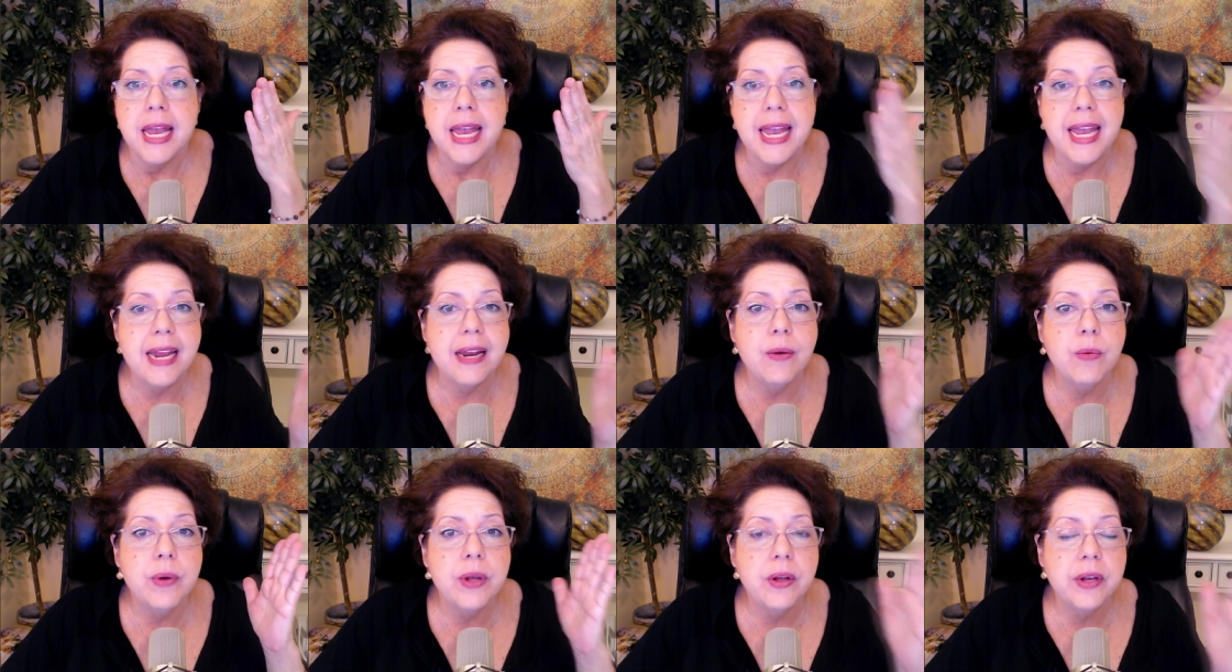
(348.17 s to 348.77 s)

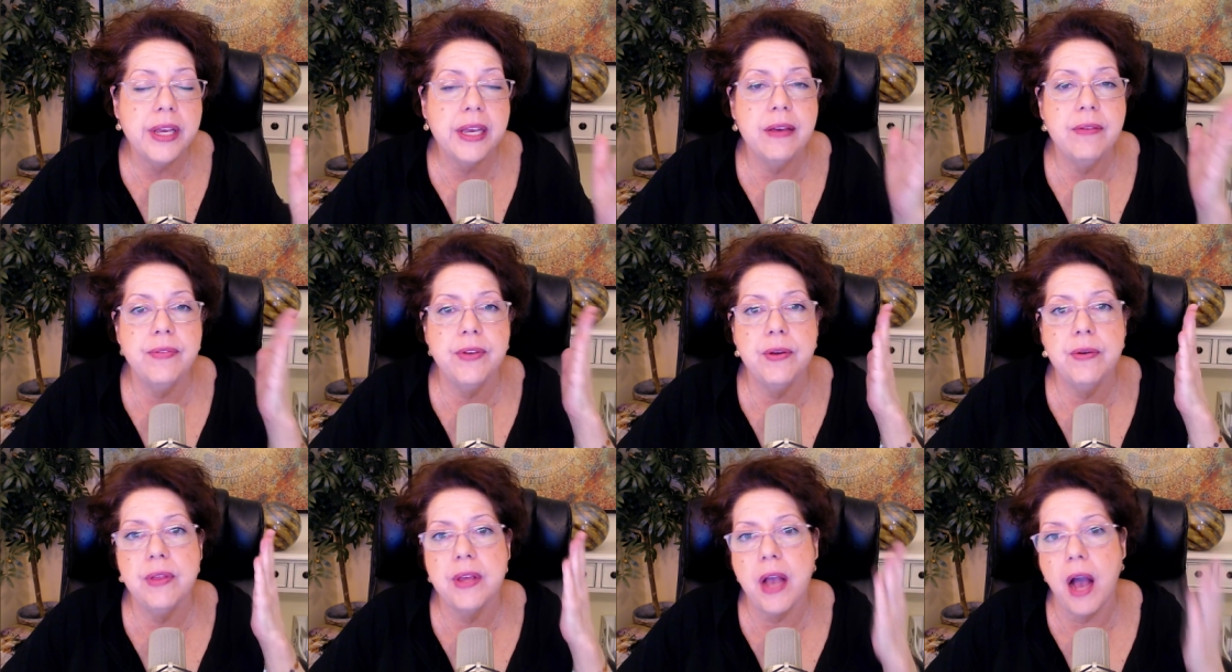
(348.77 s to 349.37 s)
it will give
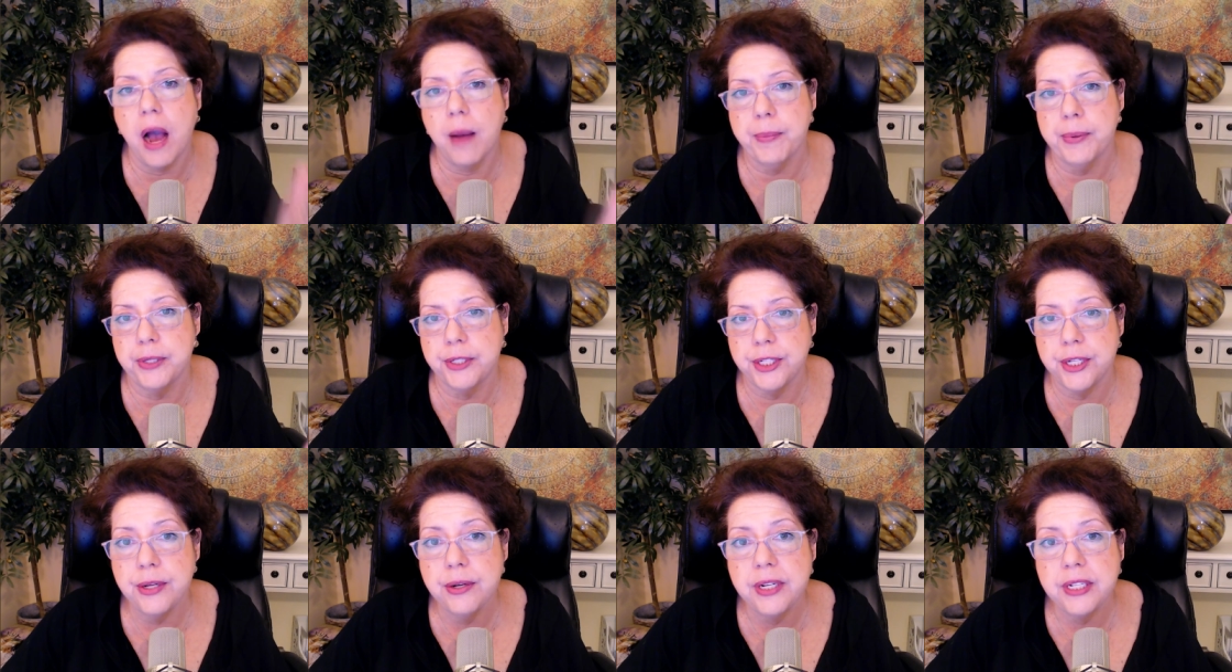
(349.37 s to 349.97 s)
you the
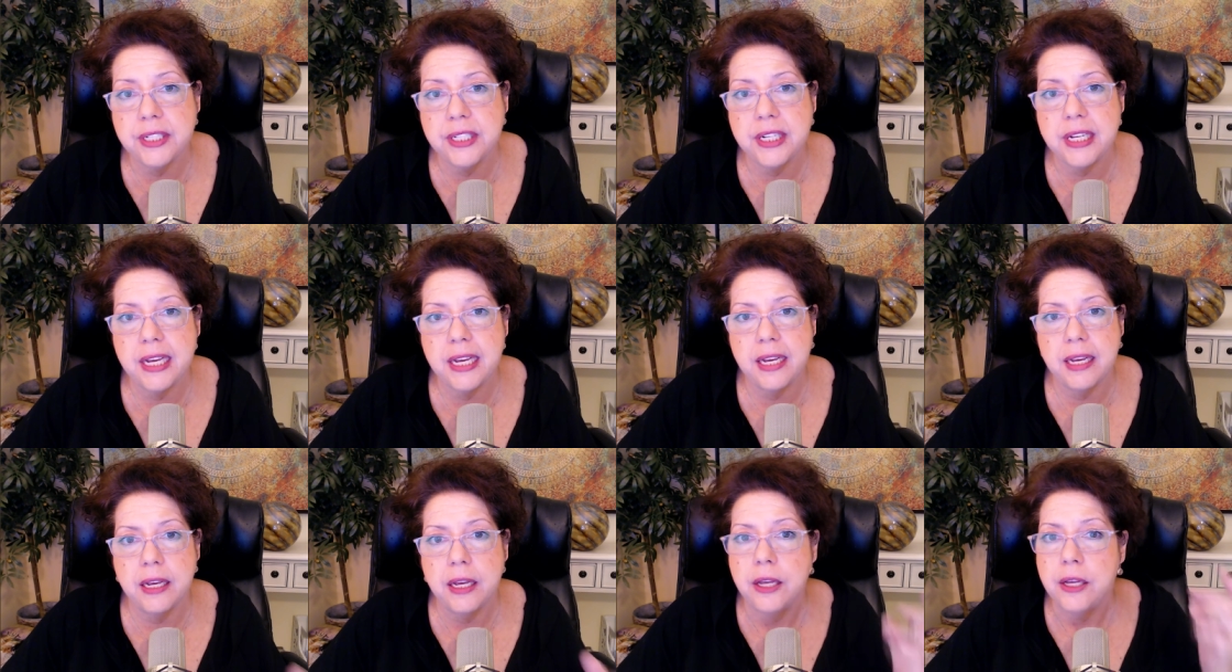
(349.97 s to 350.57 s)

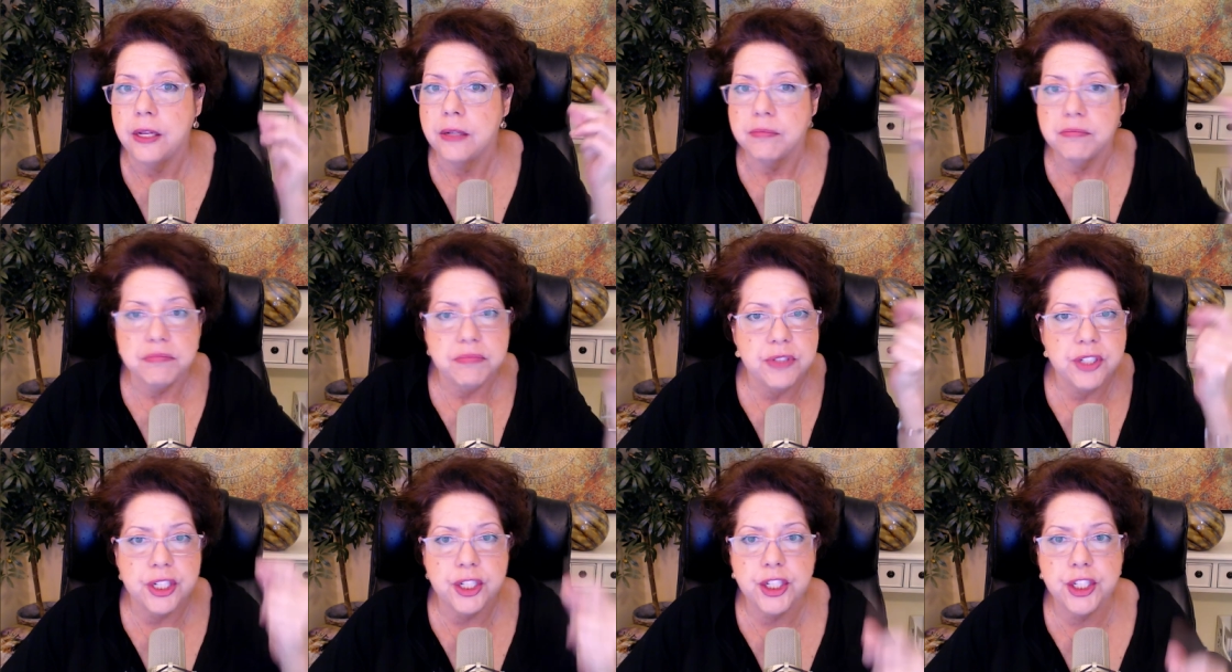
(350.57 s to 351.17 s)
opportunity
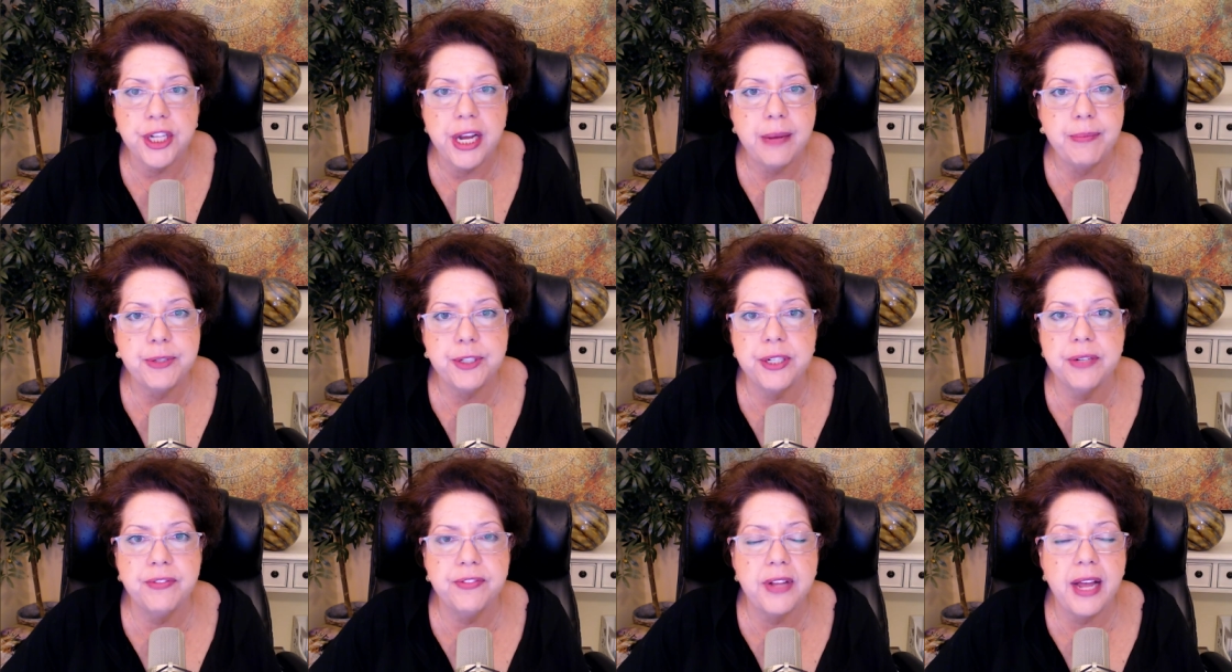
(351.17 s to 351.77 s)
to
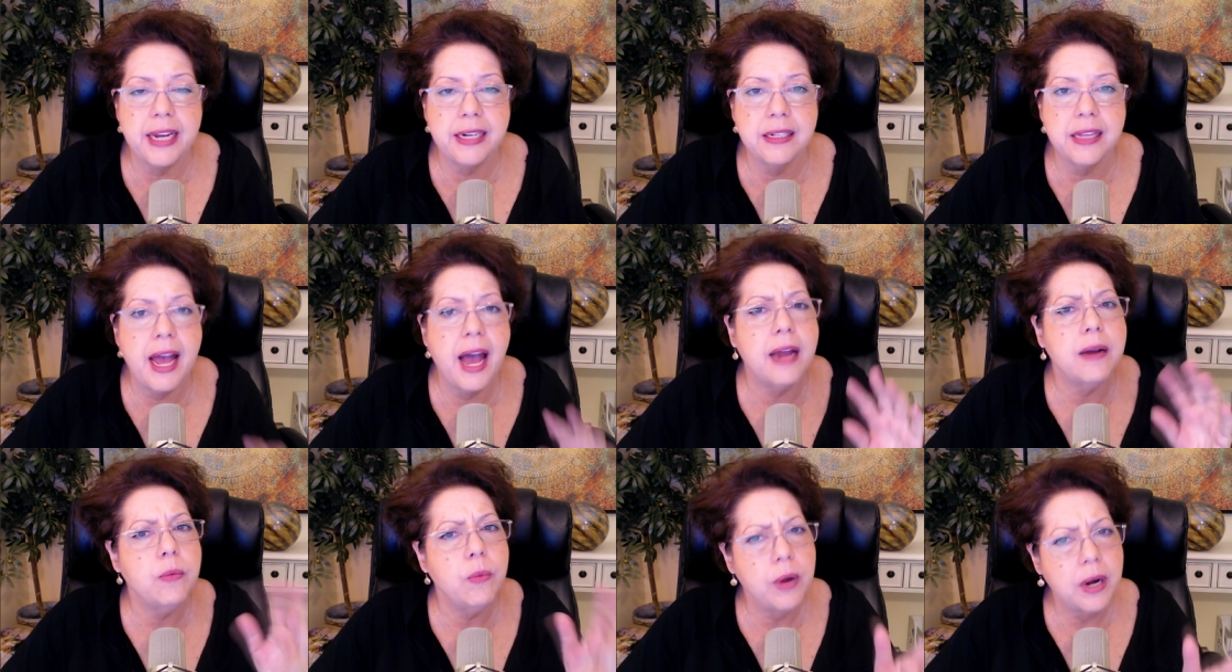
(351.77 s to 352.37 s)
shapeshift like
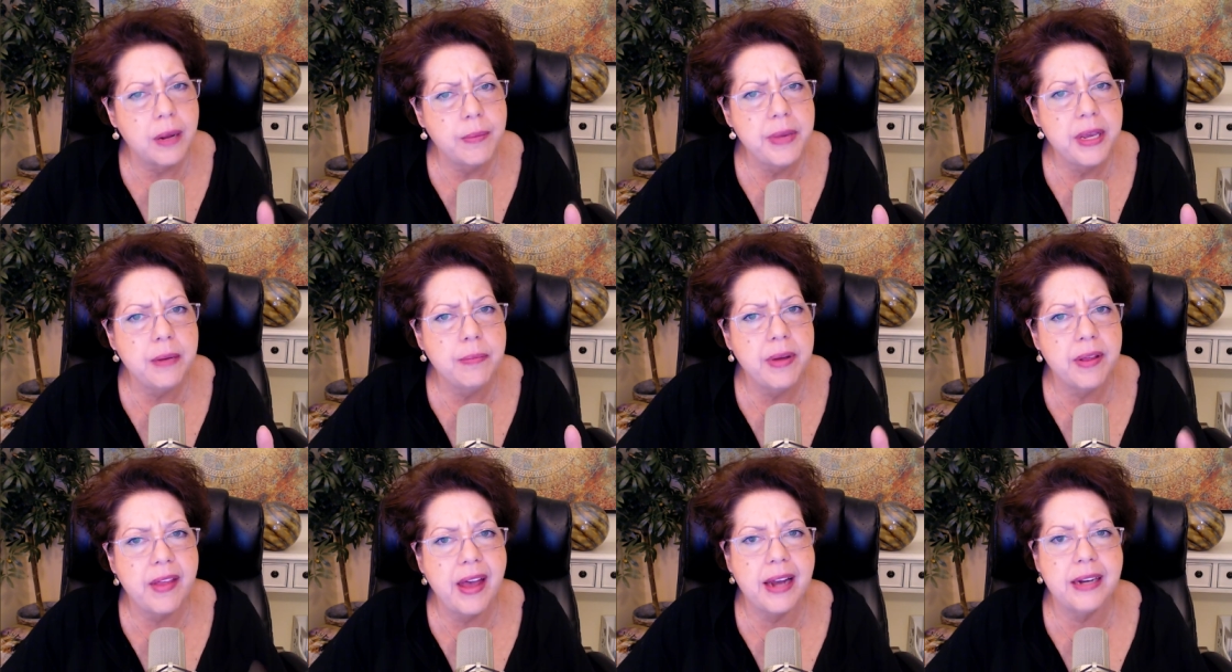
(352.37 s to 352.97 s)
that. And what I mean
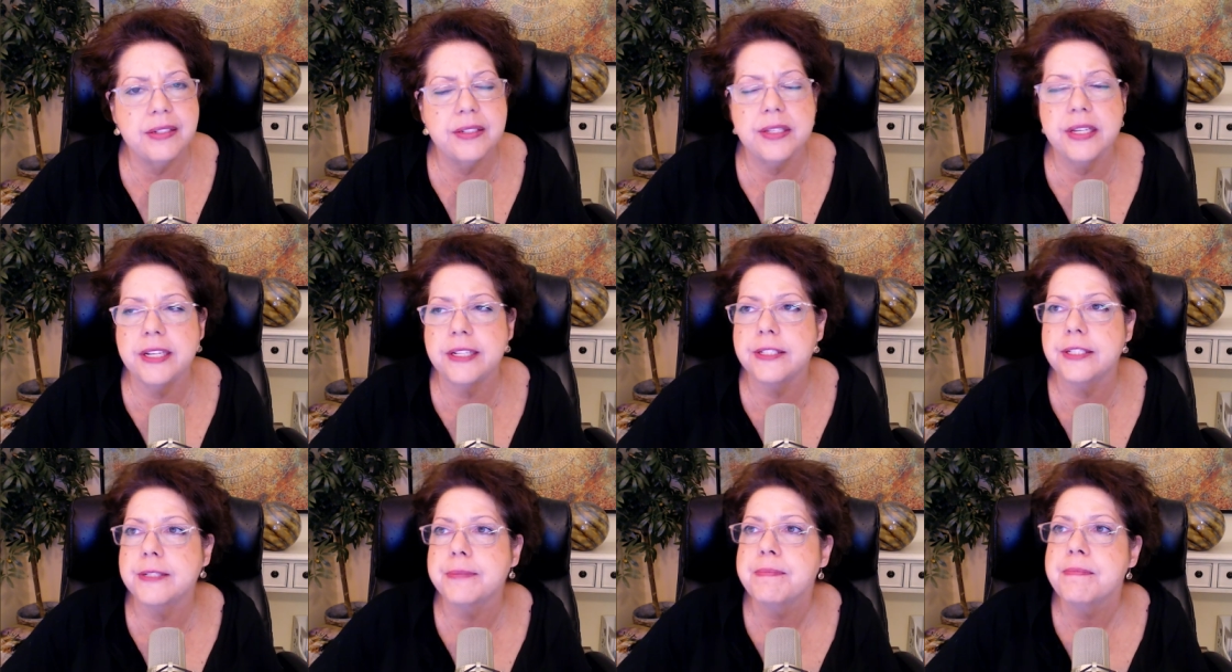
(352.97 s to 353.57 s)
by that is
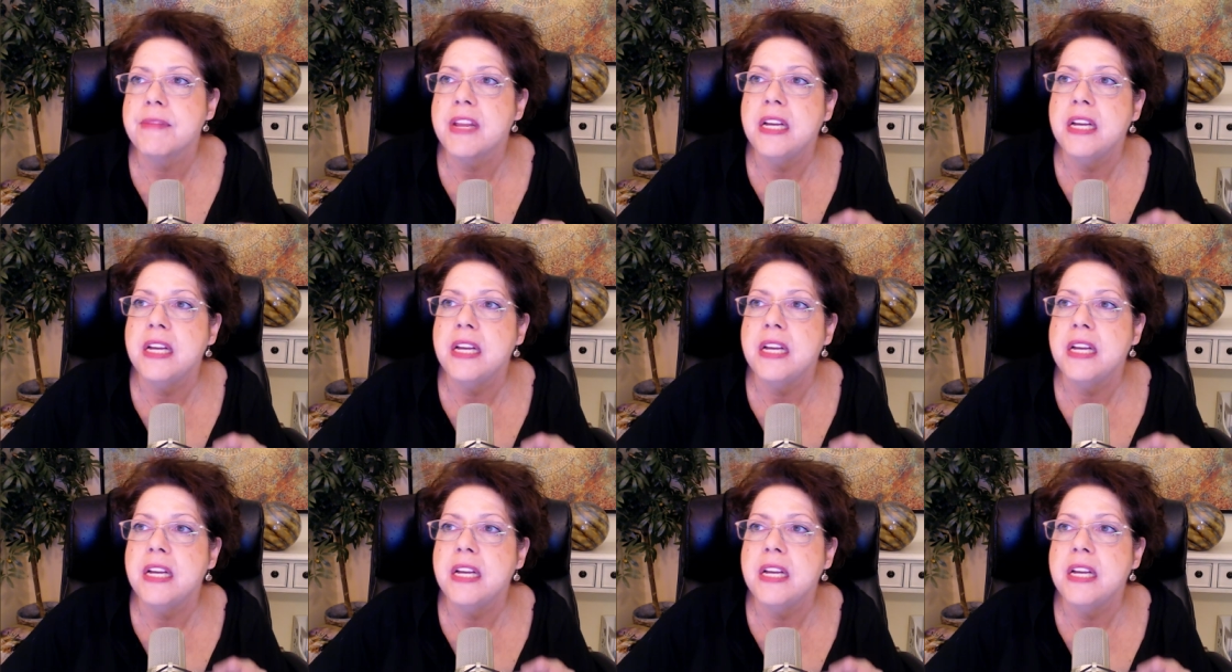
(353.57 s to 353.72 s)
this.